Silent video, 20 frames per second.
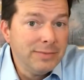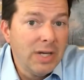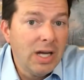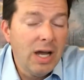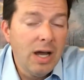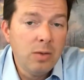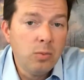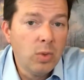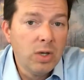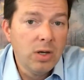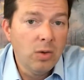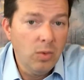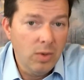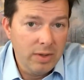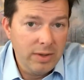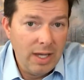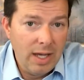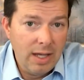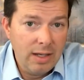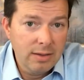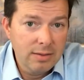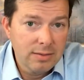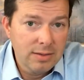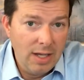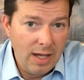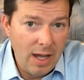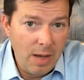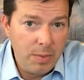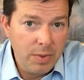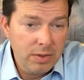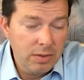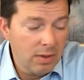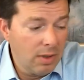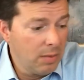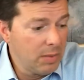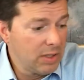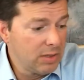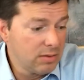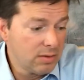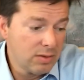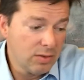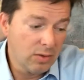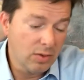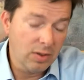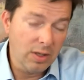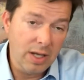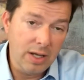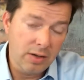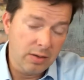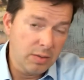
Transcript: And we don't want that to happen. I mean, sooner or later,